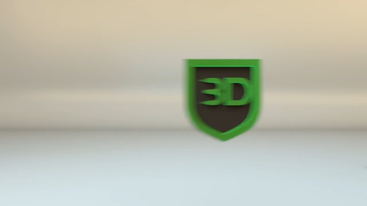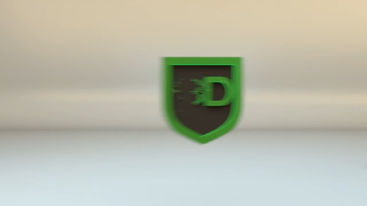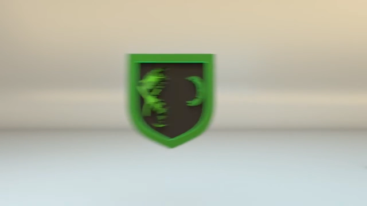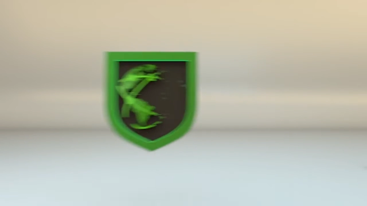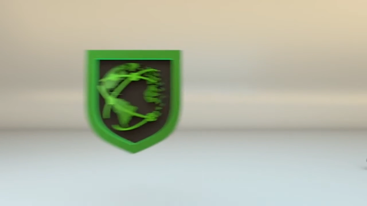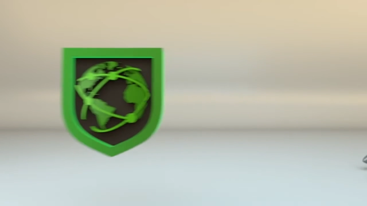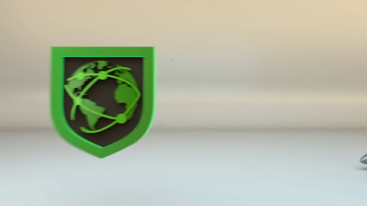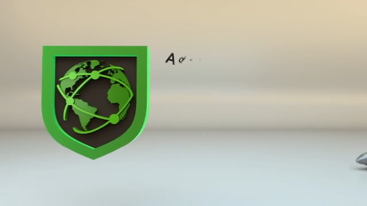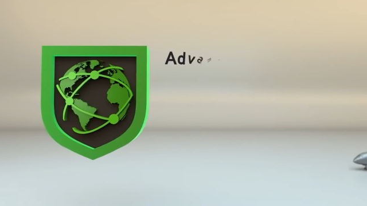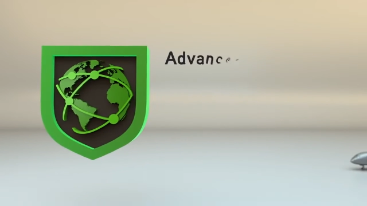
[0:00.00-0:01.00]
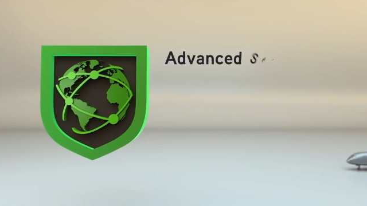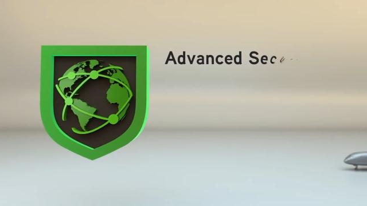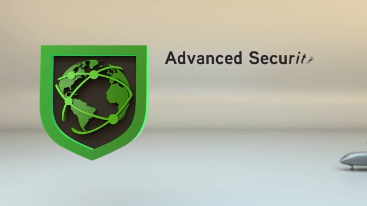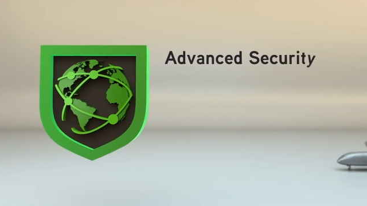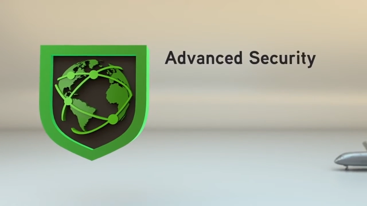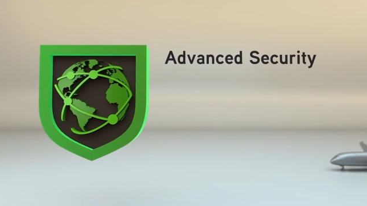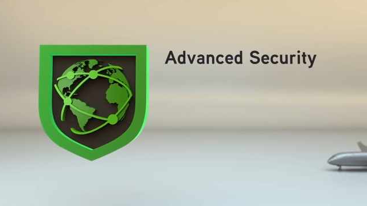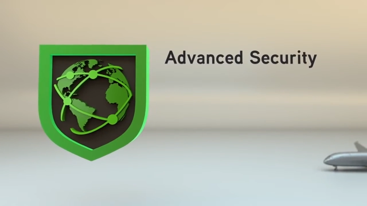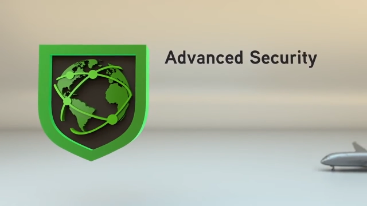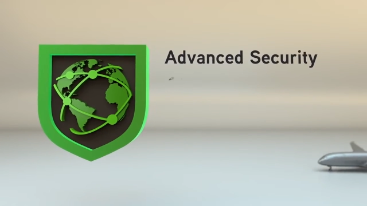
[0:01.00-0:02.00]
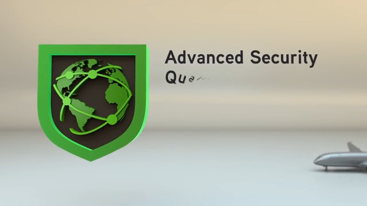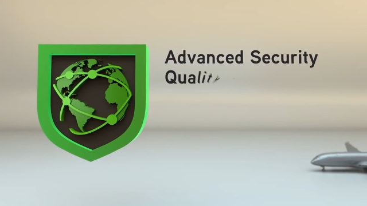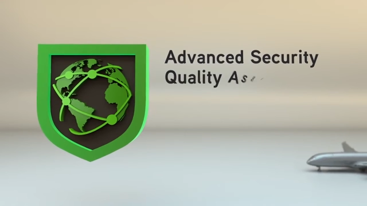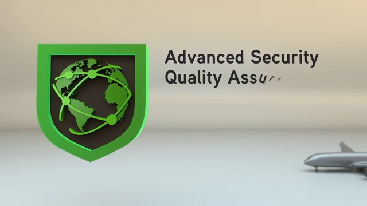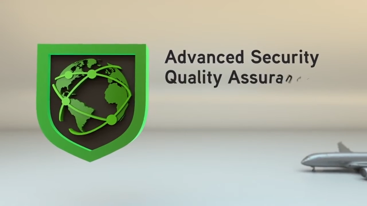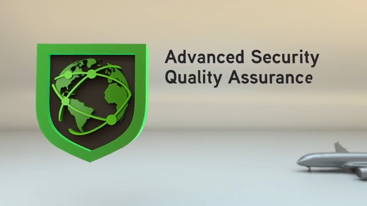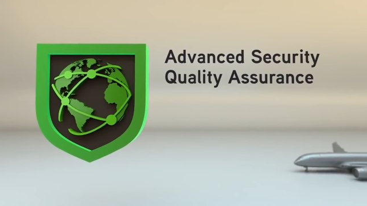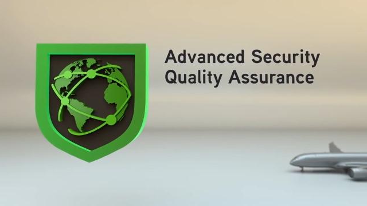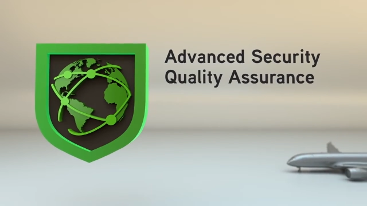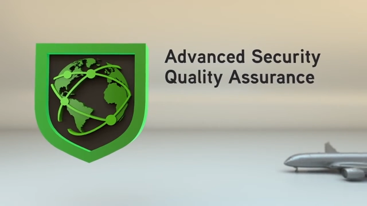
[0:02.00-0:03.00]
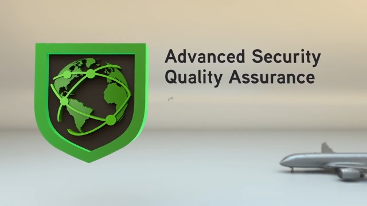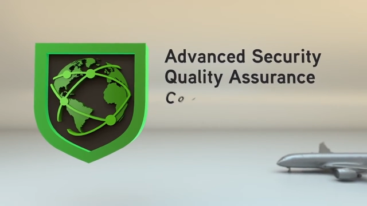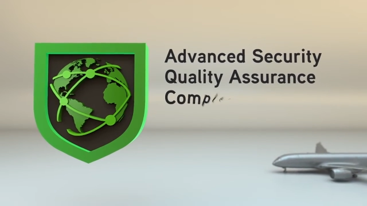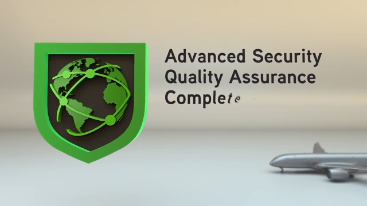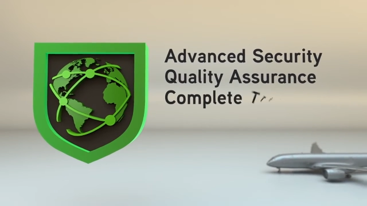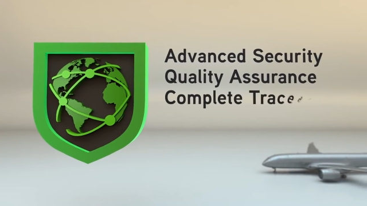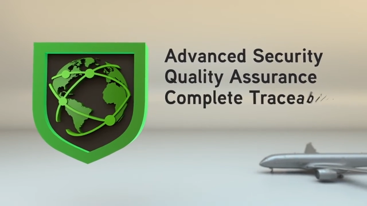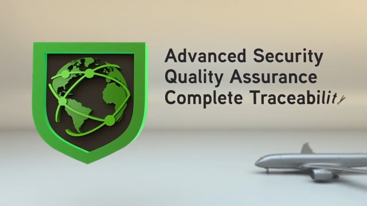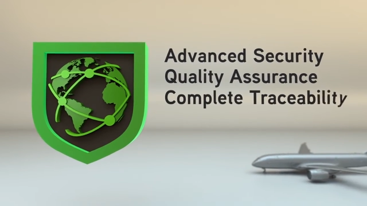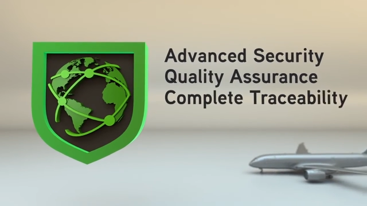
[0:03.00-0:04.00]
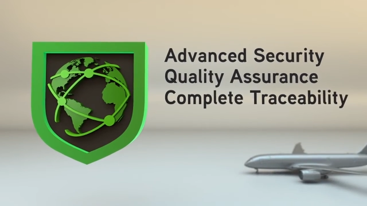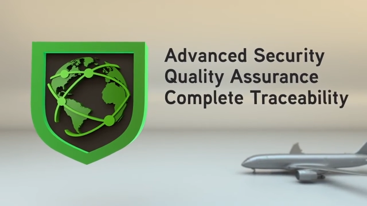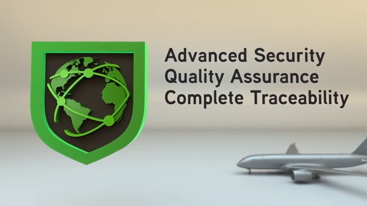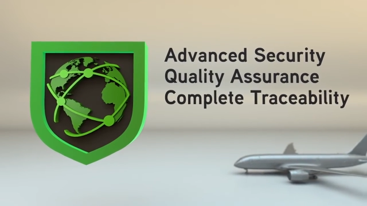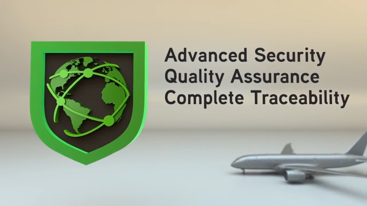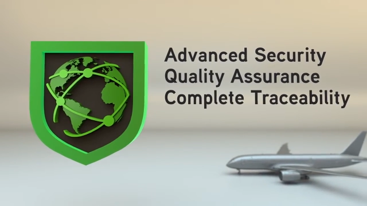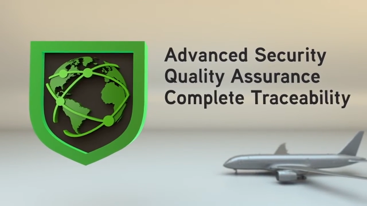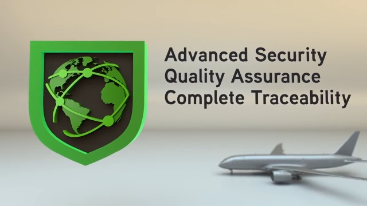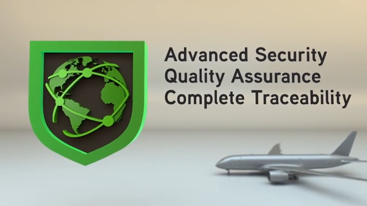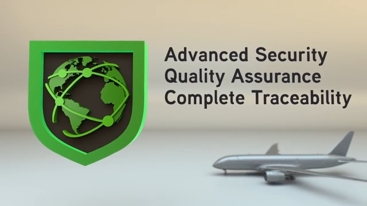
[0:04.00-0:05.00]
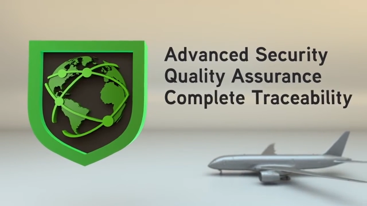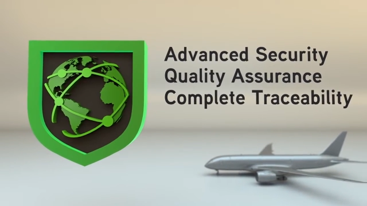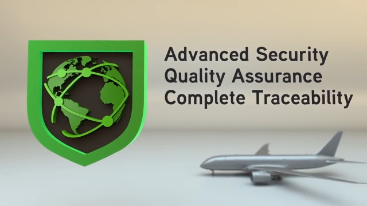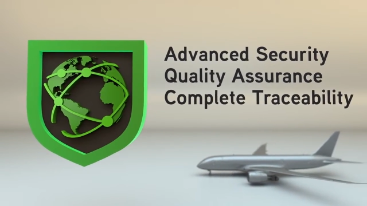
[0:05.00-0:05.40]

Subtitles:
(no speaker visible)